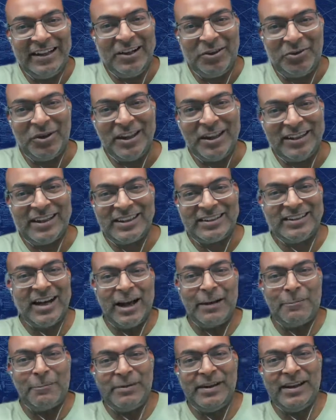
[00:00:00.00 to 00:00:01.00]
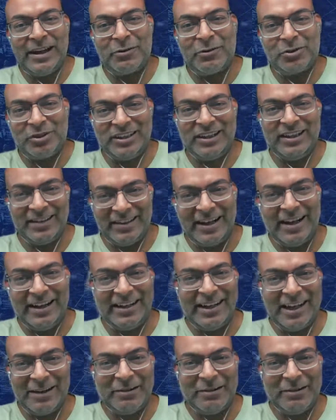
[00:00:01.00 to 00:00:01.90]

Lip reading: knowing there's a RPA out there, right?